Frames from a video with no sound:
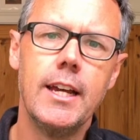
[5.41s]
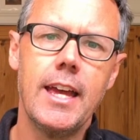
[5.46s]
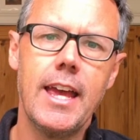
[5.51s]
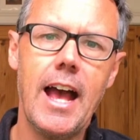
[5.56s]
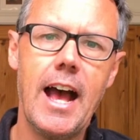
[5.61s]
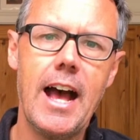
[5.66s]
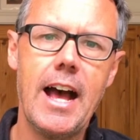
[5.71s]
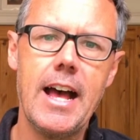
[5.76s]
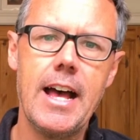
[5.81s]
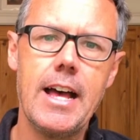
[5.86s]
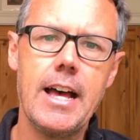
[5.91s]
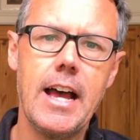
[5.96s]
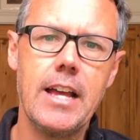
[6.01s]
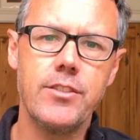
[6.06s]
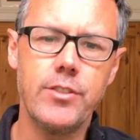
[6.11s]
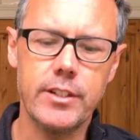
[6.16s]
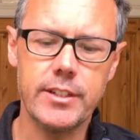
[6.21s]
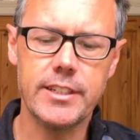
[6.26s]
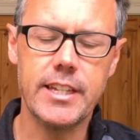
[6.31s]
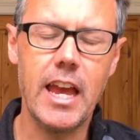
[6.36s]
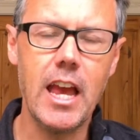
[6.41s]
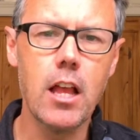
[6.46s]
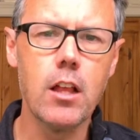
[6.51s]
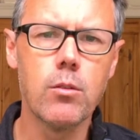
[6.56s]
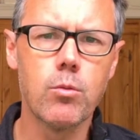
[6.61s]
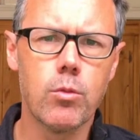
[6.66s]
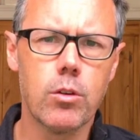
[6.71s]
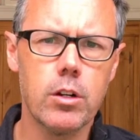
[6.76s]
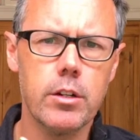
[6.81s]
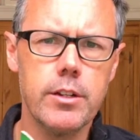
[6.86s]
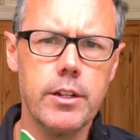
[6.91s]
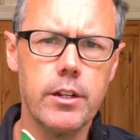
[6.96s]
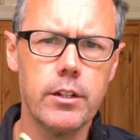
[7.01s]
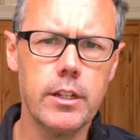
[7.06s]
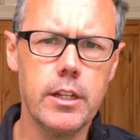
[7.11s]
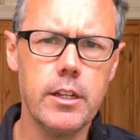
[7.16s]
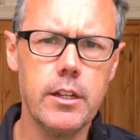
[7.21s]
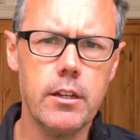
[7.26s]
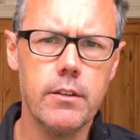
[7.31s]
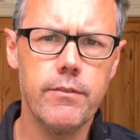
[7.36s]
As you can tell, we're
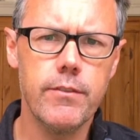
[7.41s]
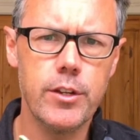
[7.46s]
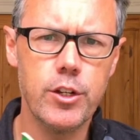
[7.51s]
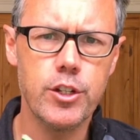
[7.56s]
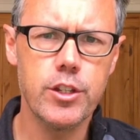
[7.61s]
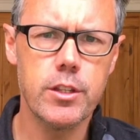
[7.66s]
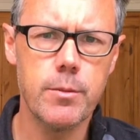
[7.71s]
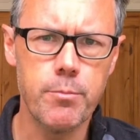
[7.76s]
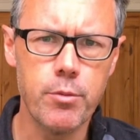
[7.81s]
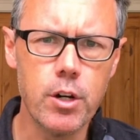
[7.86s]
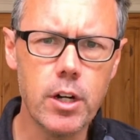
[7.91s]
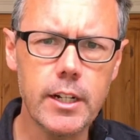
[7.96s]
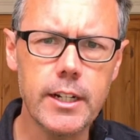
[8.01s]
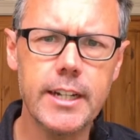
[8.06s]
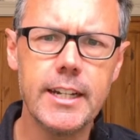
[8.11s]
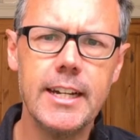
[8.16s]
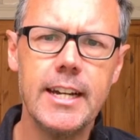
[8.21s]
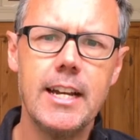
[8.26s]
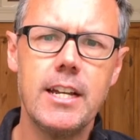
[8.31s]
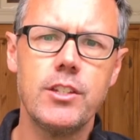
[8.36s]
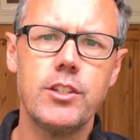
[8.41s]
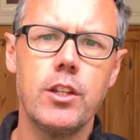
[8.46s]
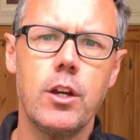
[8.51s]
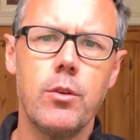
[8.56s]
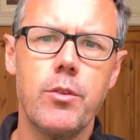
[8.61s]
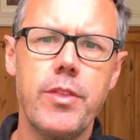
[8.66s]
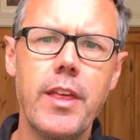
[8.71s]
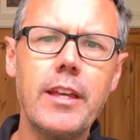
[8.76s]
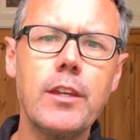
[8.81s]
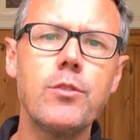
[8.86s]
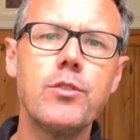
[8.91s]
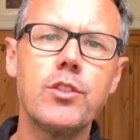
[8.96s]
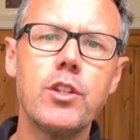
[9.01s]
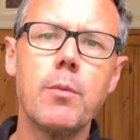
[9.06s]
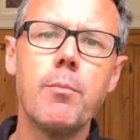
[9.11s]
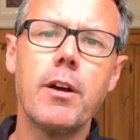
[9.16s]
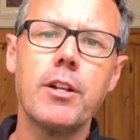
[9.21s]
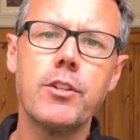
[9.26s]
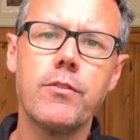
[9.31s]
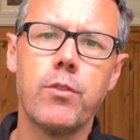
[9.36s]
nearly finished the book, so thank you so
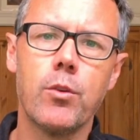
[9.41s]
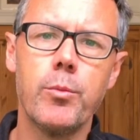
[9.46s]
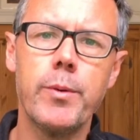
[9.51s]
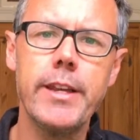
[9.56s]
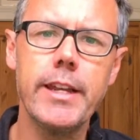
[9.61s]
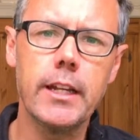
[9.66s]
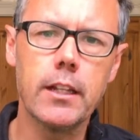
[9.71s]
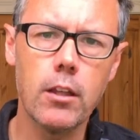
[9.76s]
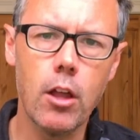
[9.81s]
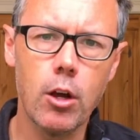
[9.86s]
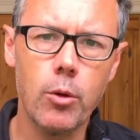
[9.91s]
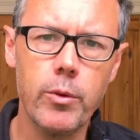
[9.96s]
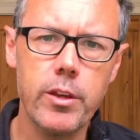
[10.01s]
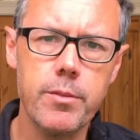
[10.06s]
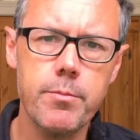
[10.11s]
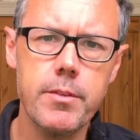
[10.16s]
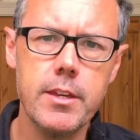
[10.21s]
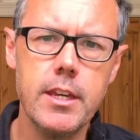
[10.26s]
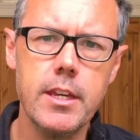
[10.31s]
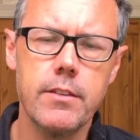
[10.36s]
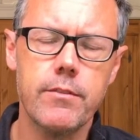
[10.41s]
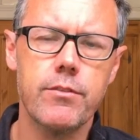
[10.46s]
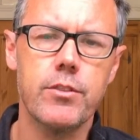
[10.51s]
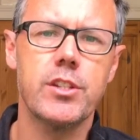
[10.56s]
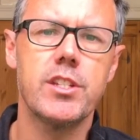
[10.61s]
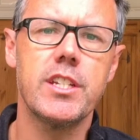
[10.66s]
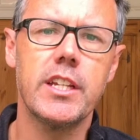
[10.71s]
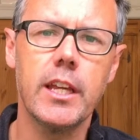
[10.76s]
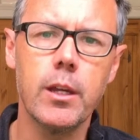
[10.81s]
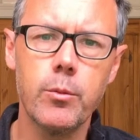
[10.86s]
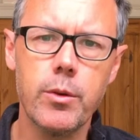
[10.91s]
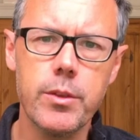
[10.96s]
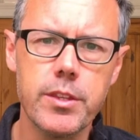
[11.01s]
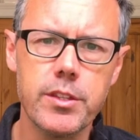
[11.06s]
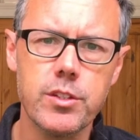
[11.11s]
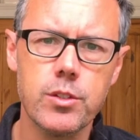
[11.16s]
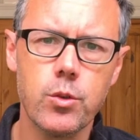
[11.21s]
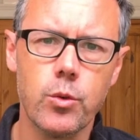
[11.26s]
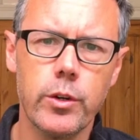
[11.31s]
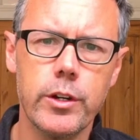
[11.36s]
much for reading along with me and for sticking with the
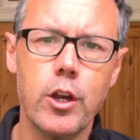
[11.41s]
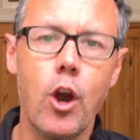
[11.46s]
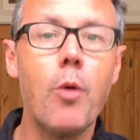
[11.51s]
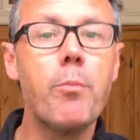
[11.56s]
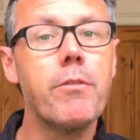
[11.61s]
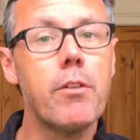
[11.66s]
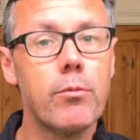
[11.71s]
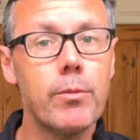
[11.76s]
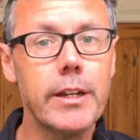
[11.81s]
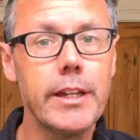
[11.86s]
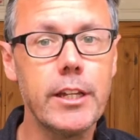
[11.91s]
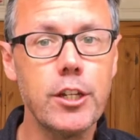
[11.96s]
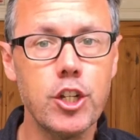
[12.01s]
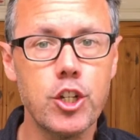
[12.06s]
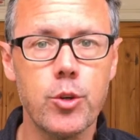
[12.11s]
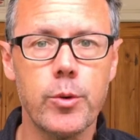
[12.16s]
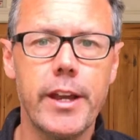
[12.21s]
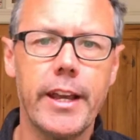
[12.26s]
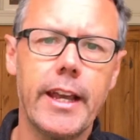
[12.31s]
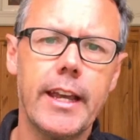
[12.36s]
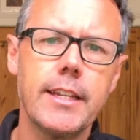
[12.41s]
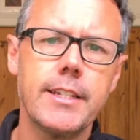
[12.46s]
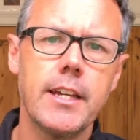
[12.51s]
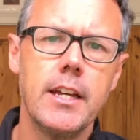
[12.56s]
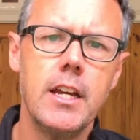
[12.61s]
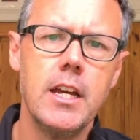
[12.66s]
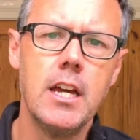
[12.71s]
story. I hope you're really enjoying it.